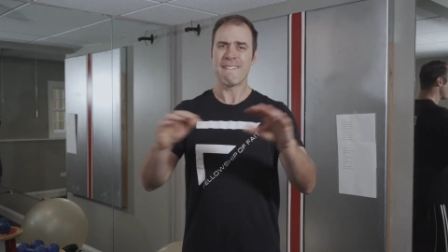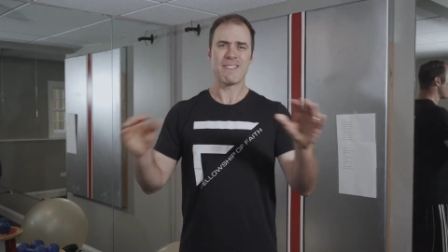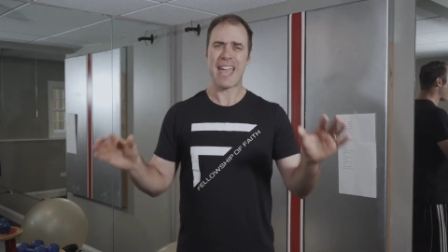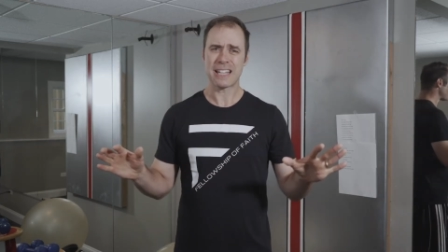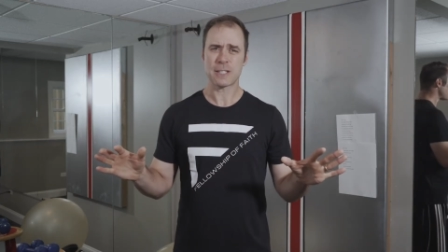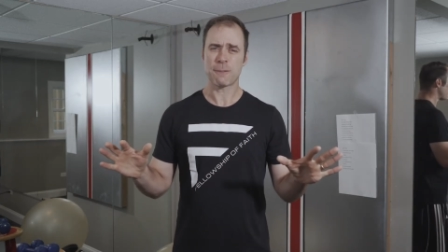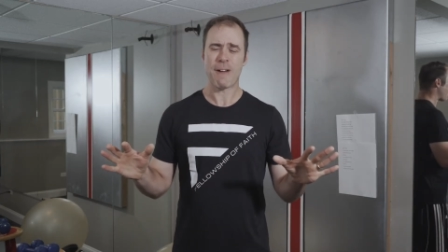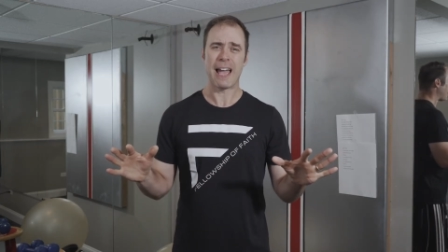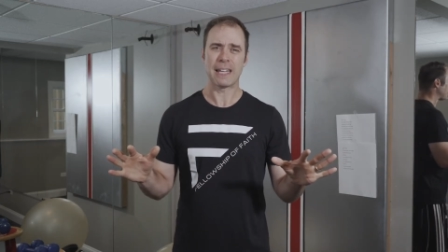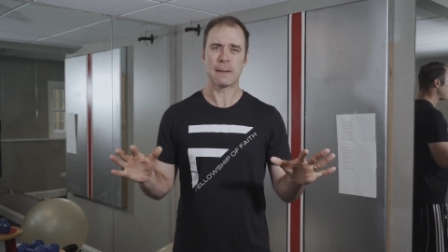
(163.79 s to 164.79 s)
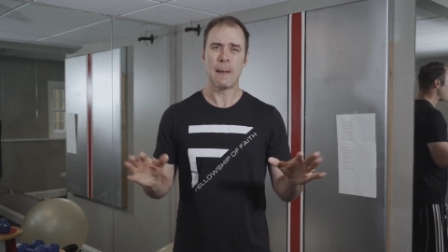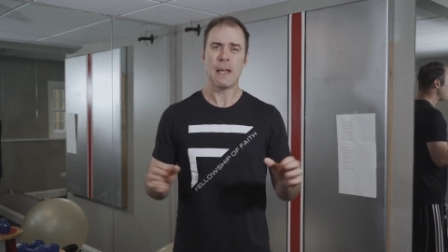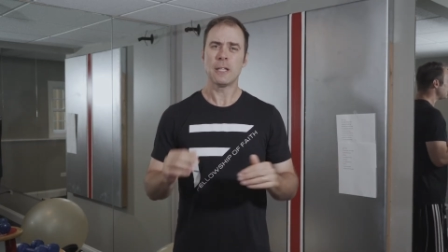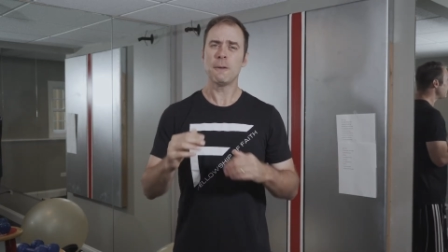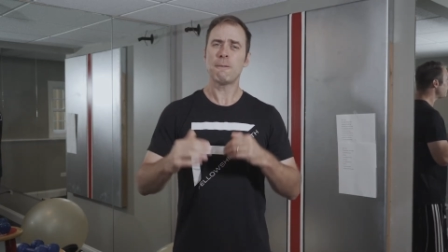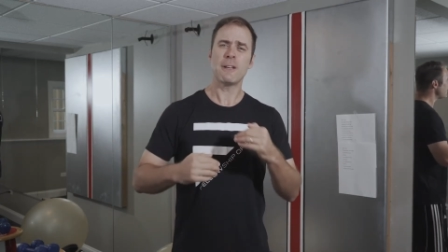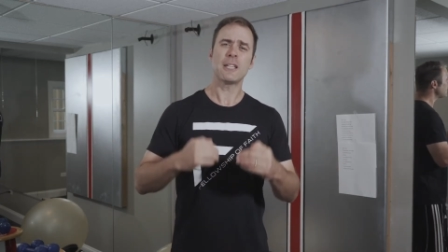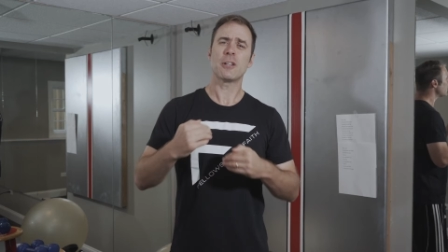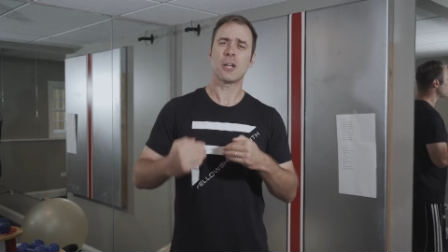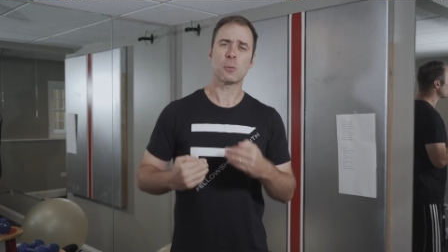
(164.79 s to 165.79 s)
That's fine. You
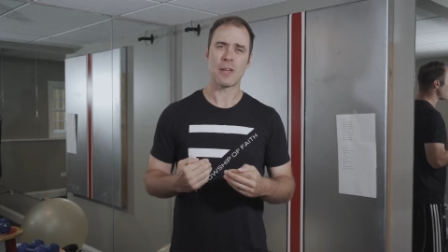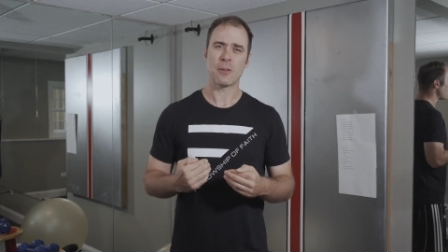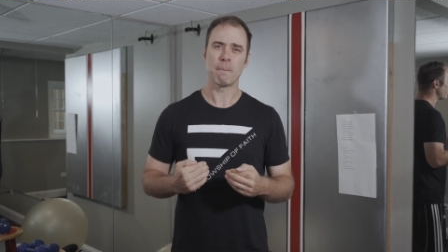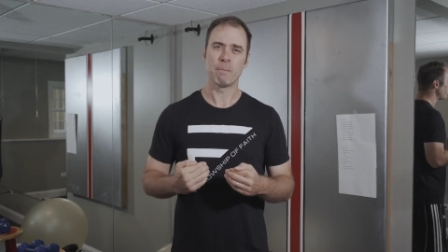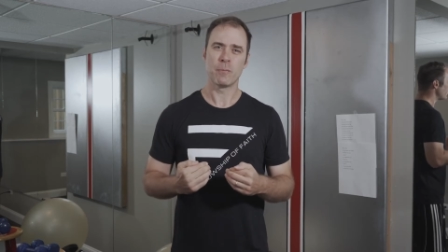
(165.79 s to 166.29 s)
figure your rhythm,